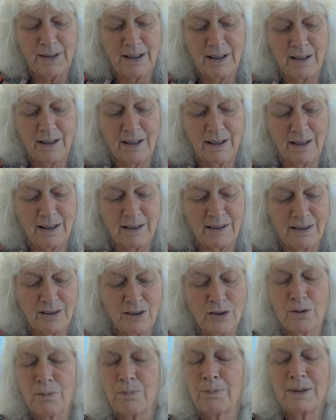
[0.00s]
the
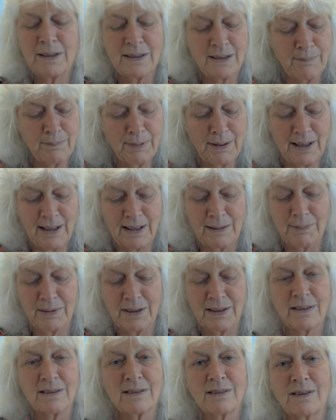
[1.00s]
European
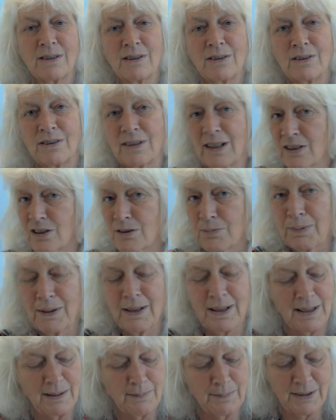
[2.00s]
Parliament, the Dutch
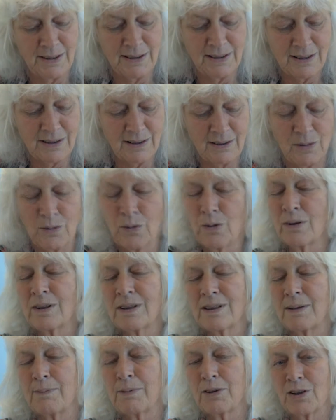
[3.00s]
Parliament, all the
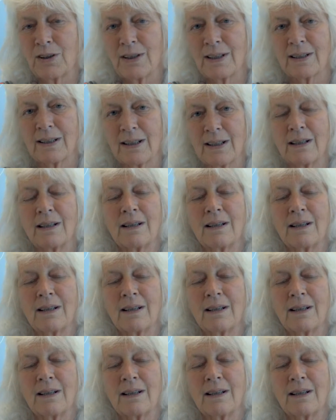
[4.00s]
democratic